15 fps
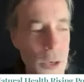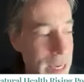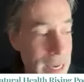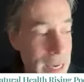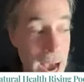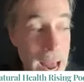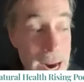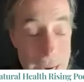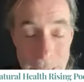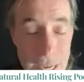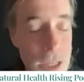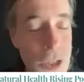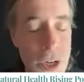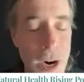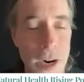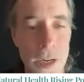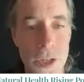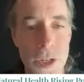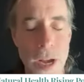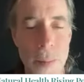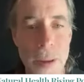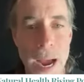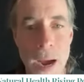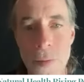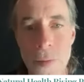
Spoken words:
You got to discharge somehow.